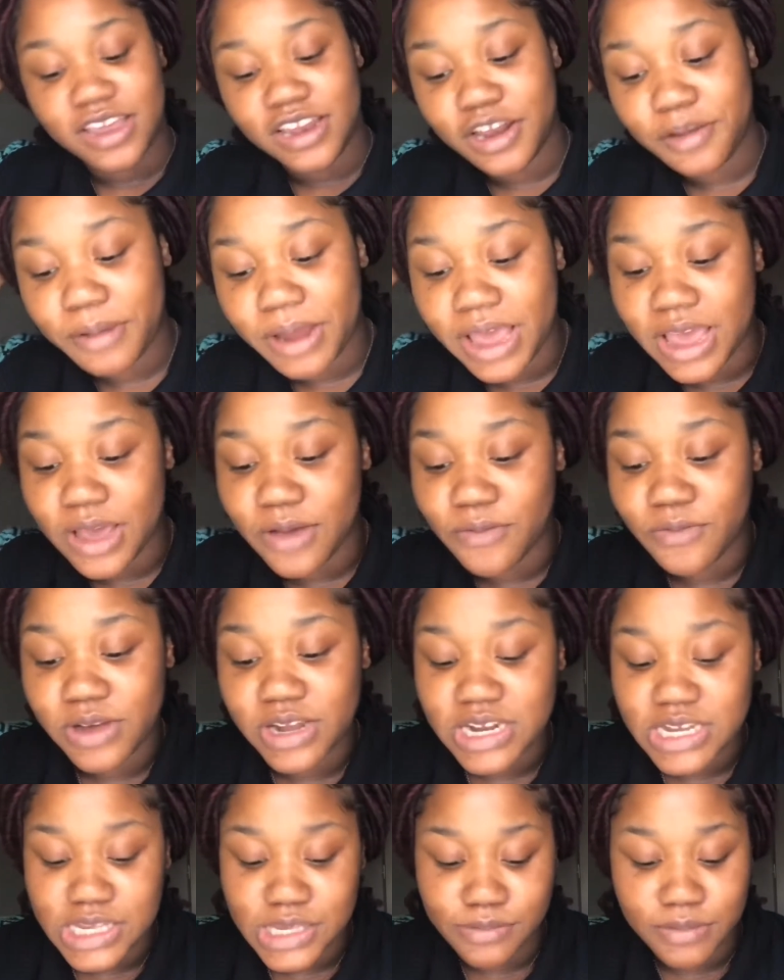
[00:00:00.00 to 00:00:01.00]
Number eight,
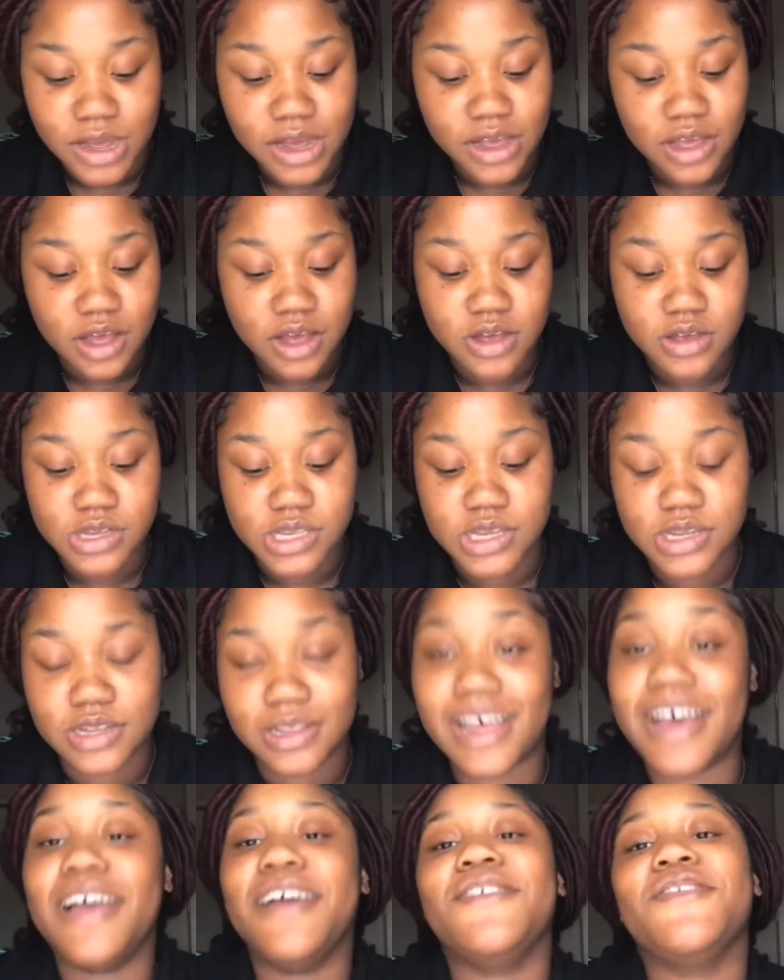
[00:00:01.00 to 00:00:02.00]
what is my goals in
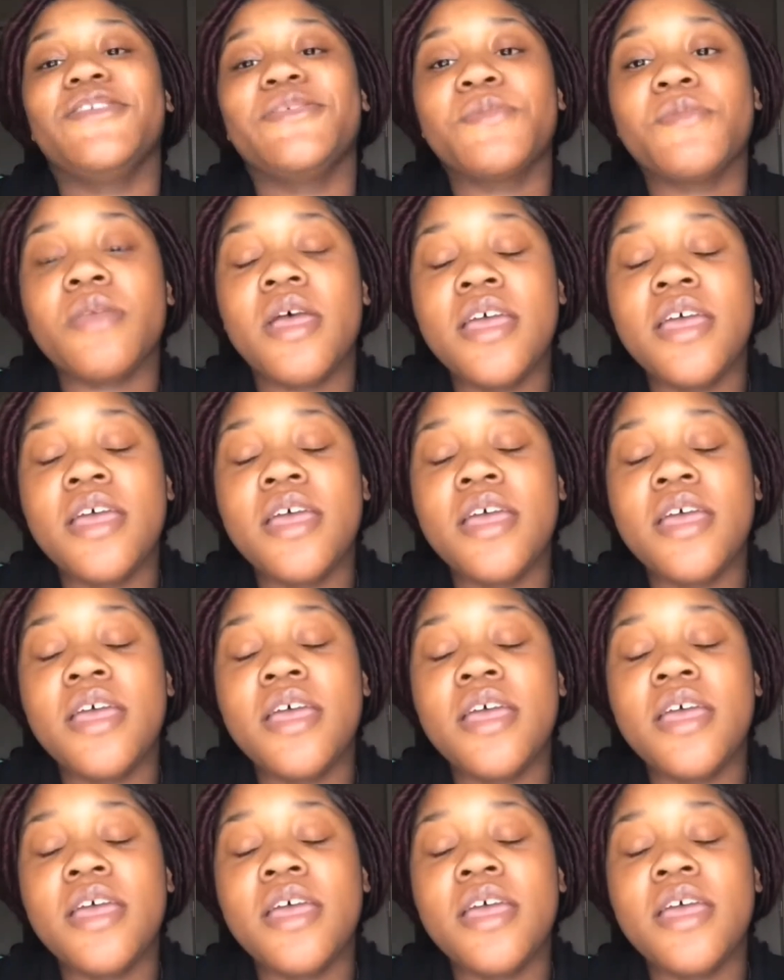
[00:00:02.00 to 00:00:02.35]
life?